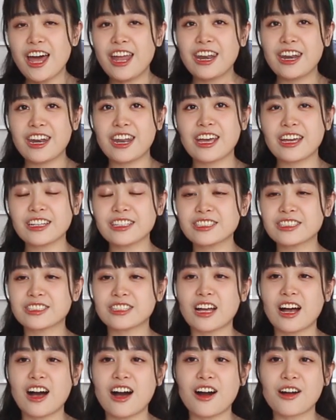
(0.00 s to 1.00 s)
Next
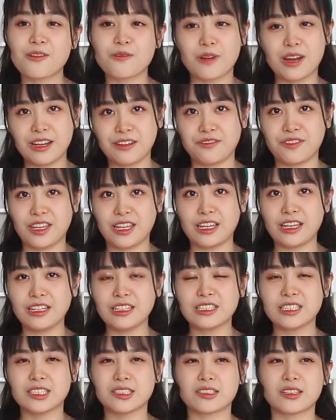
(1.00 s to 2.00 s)
are gravy.
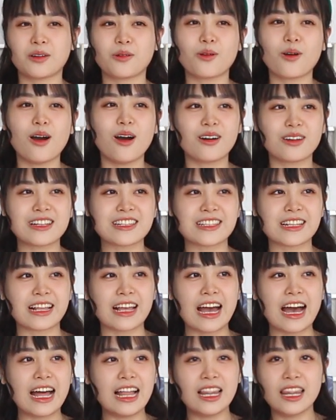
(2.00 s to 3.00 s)
So honestly,
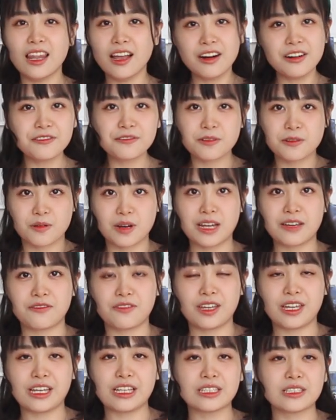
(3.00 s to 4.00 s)
I love
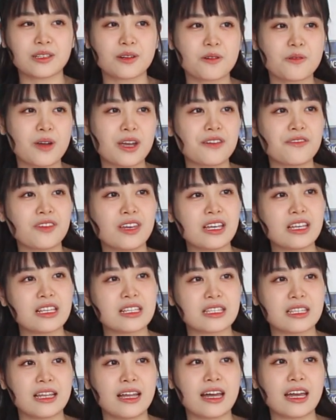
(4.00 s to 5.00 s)
gravy. So gravy
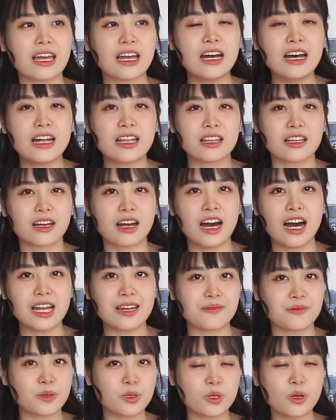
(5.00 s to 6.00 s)
is like the kind
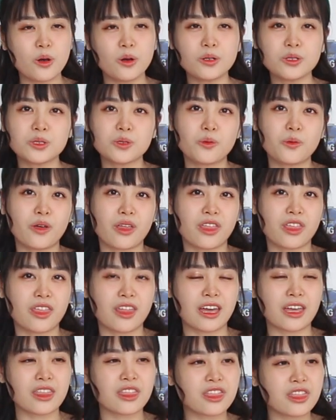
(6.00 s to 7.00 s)
of sauce with
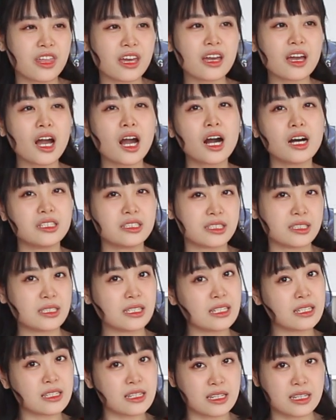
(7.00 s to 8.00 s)
like thick
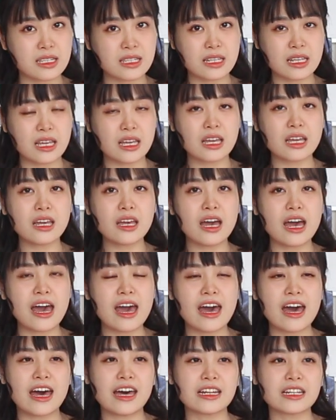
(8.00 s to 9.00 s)
consistency
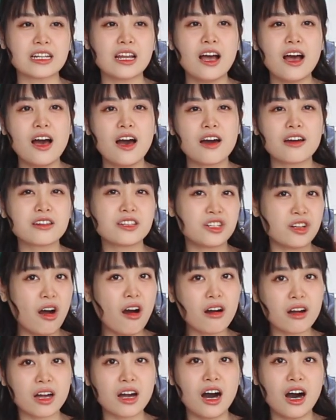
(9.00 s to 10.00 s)
and
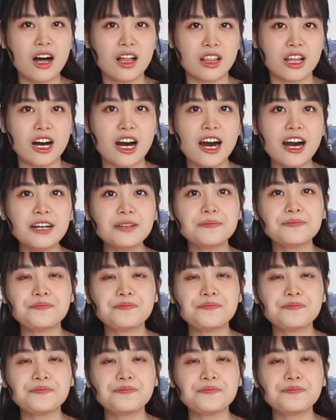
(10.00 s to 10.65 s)
dark color.